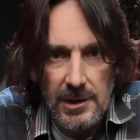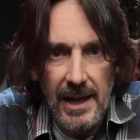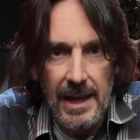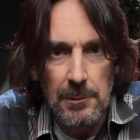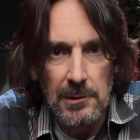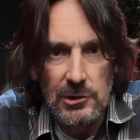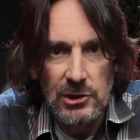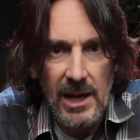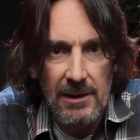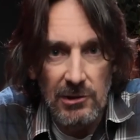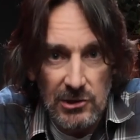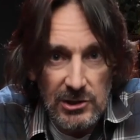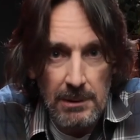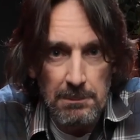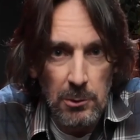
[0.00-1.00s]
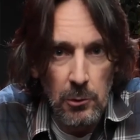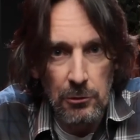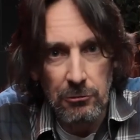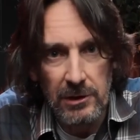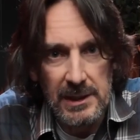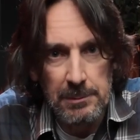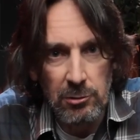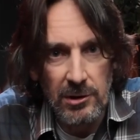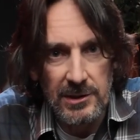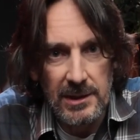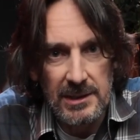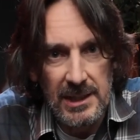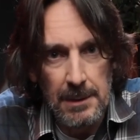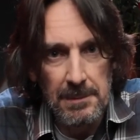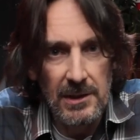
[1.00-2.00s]
Today I'm going to share a simple 3D
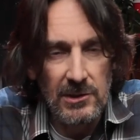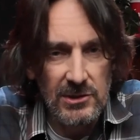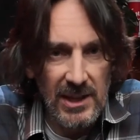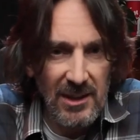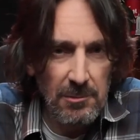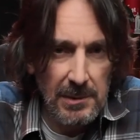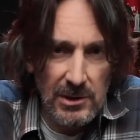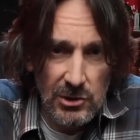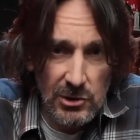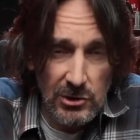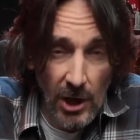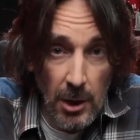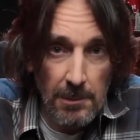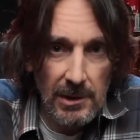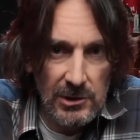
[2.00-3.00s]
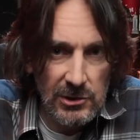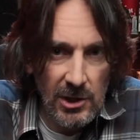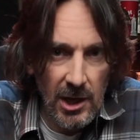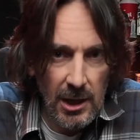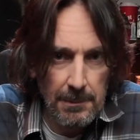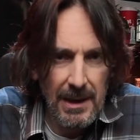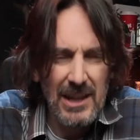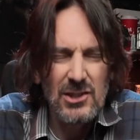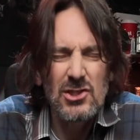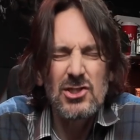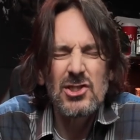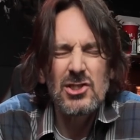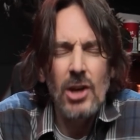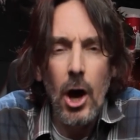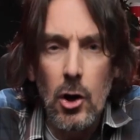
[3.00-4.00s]
printing tip that saved me so much time and
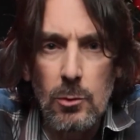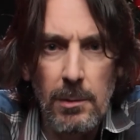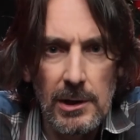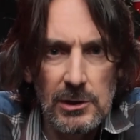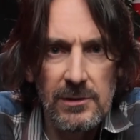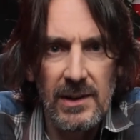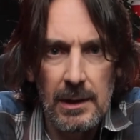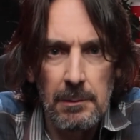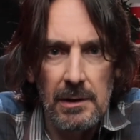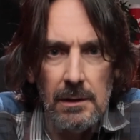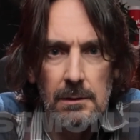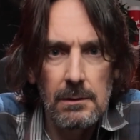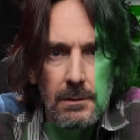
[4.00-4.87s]
so much filament.